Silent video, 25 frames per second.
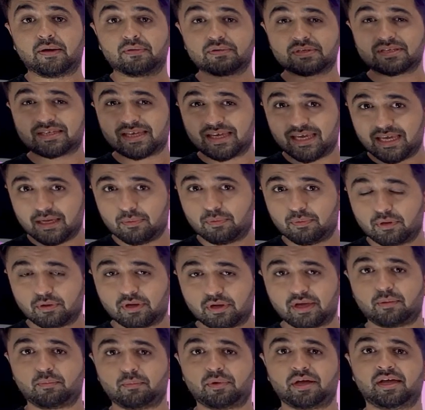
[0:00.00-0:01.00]
I was
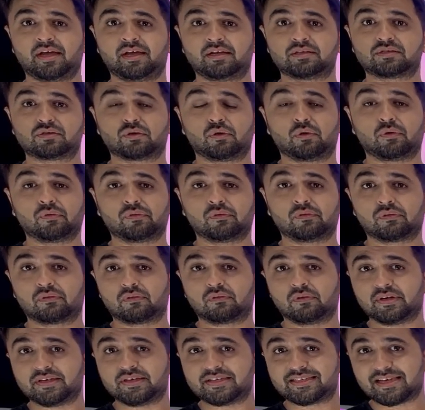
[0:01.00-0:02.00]
able to get my hands
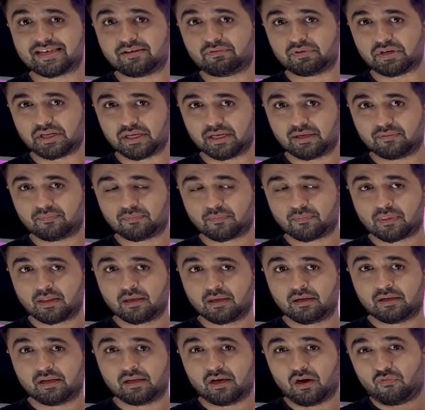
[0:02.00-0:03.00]
on the 3070.
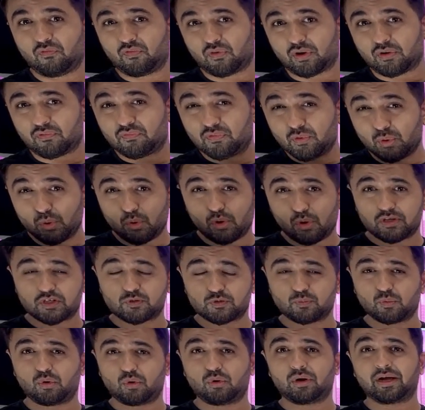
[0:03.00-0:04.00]
Now, for a few
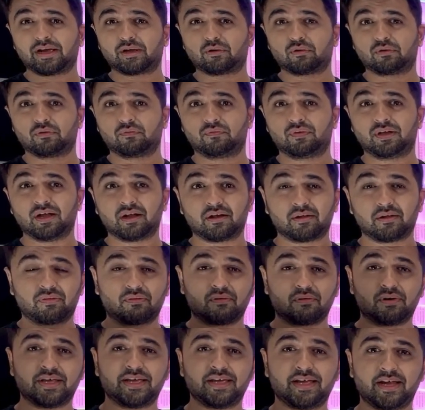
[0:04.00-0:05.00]
dollars more, I could have
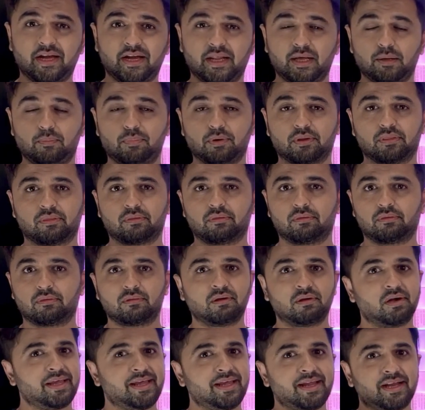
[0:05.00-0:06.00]
done a 3080, but
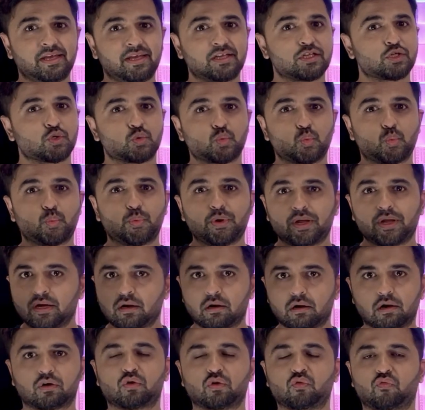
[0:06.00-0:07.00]
3080 is
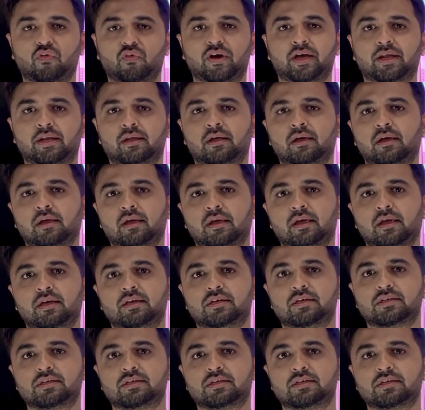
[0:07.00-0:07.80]
very hard to find.